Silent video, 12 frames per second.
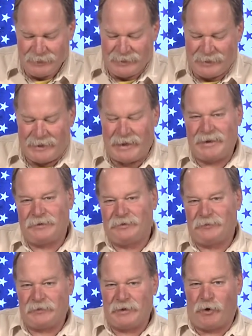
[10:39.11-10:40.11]
and
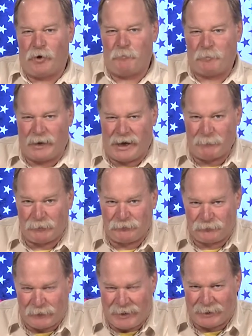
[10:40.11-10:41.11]
the Obama
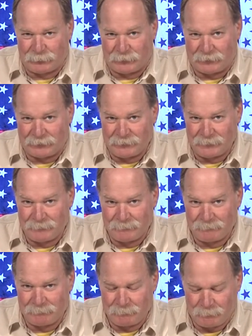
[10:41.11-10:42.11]
family,
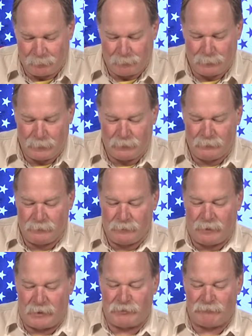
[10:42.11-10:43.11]

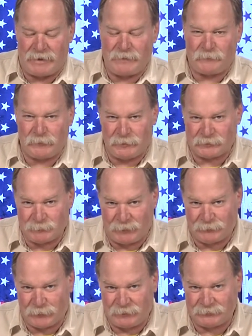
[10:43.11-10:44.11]
are you ready for this, my
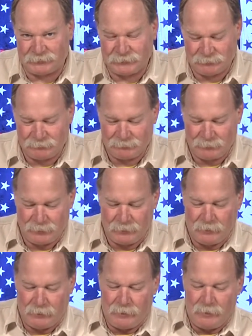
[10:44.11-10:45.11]
friends?
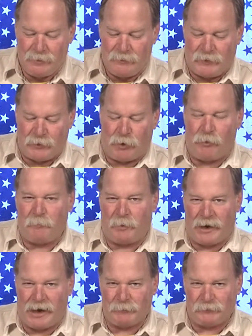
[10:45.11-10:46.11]
The
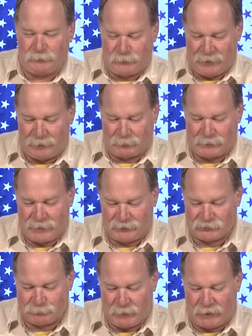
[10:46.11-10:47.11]
Obama family has
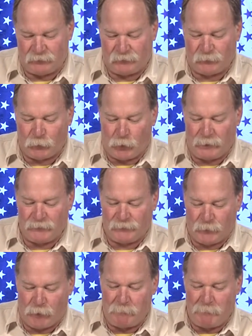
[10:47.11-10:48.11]
spent
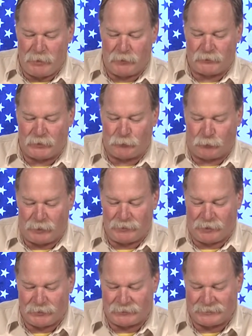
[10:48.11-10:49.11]

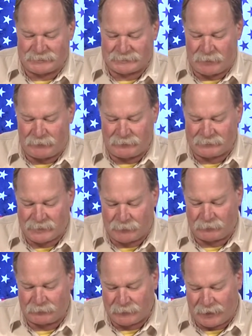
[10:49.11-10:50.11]

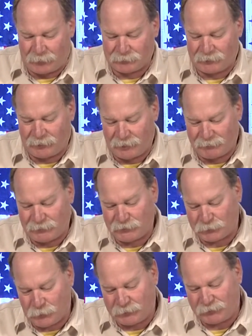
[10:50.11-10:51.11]

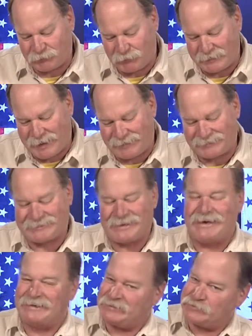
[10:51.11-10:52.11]

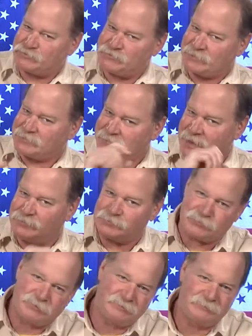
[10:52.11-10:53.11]
$44,177,123.06